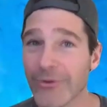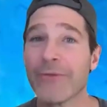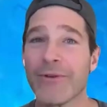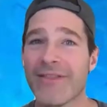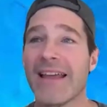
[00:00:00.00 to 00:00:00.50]
I
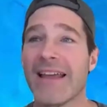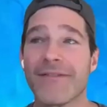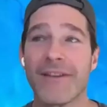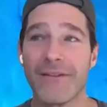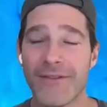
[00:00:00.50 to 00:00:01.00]
agree with
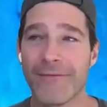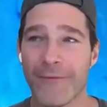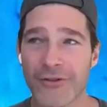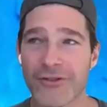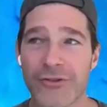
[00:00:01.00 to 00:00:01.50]
that. The
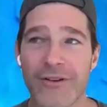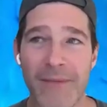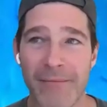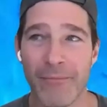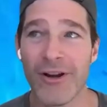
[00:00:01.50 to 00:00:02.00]
first
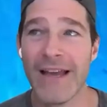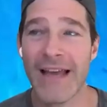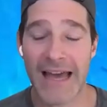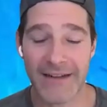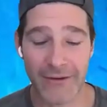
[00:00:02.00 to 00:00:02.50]
jury member,
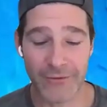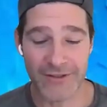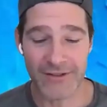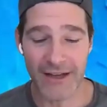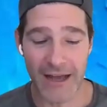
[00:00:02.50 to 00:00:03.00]
and I
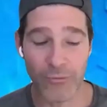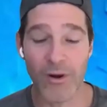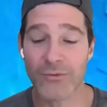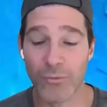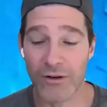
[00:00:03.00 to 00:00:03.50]

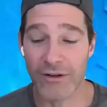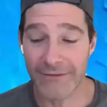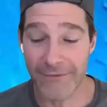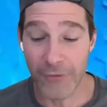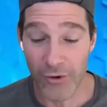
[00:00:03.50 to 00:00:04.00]
was
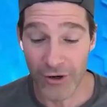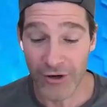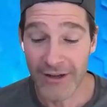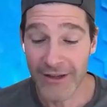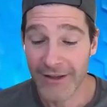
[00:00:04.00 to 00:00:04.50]
worried
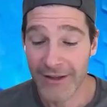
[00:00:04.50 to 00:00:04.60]
for